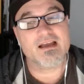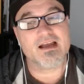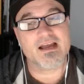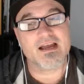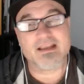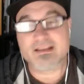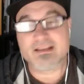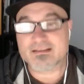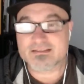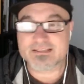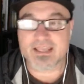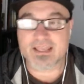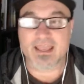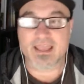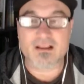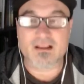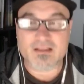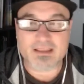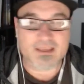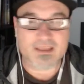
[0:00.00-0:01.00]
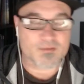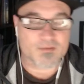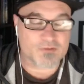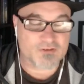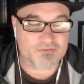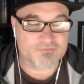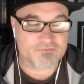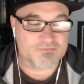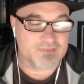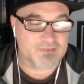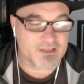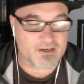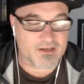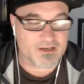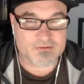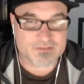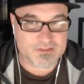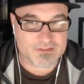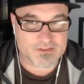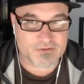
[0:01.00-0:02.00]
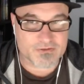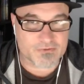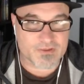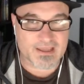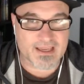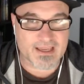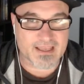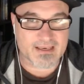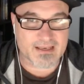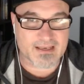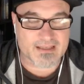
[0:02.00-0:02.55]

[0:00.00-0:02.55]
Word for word: I didn't tell him to, you know, to do that.